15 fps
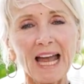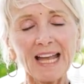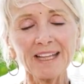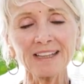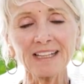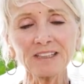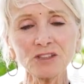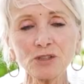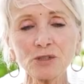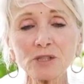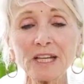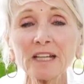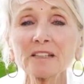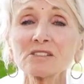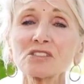And then you
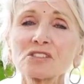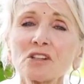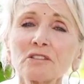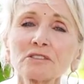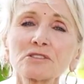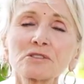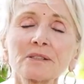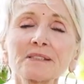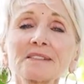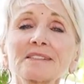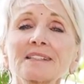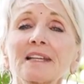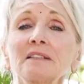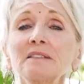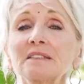can start
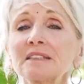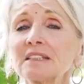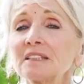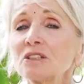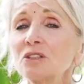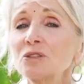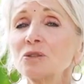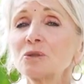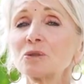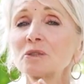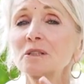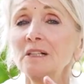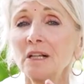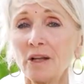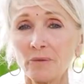transcending your,